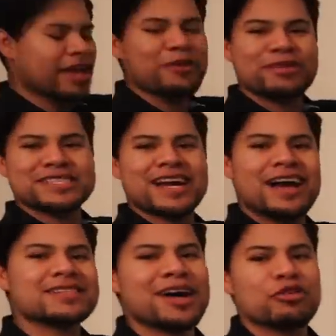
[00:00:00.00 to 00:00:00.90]
Anyways,
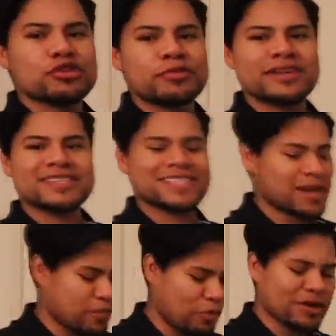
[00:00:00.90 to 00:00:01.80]
guys, that was pretty
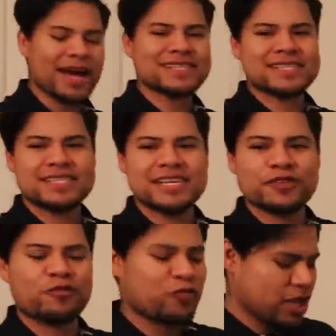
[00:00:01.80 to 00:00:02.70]
sick, bro. We got to see
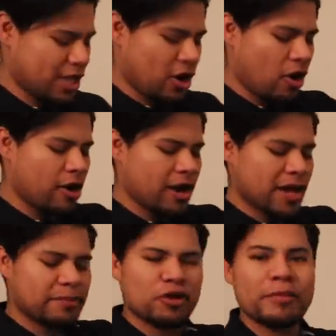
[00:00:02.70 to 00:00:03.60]
his freaking
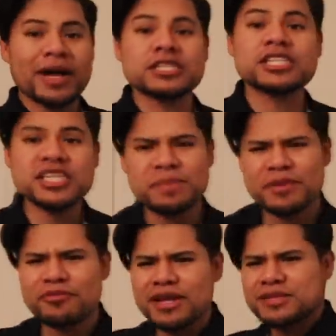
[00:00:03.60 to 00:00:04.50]
R8, bro, by
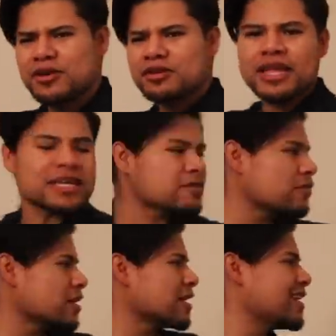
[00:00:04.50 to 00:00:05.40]
Sheepy Race, bro. That's
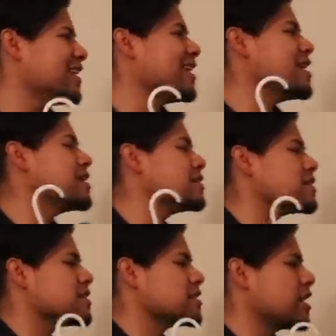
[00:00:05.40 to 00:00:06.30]
freaking
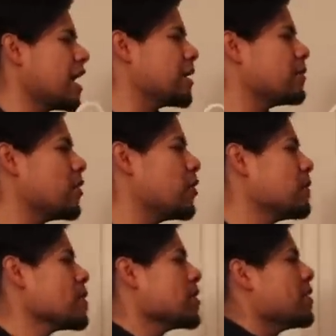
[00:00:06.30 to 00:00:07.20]
insane,
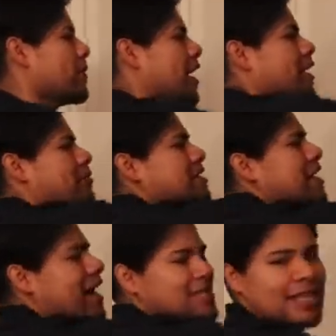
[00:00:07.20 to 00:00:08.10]
bro. But anyways,
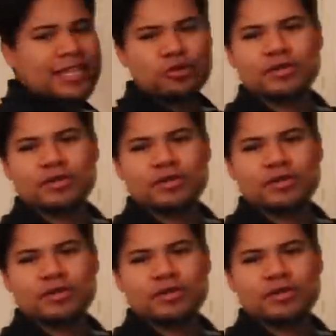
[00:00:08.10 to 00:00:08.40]
guys, I think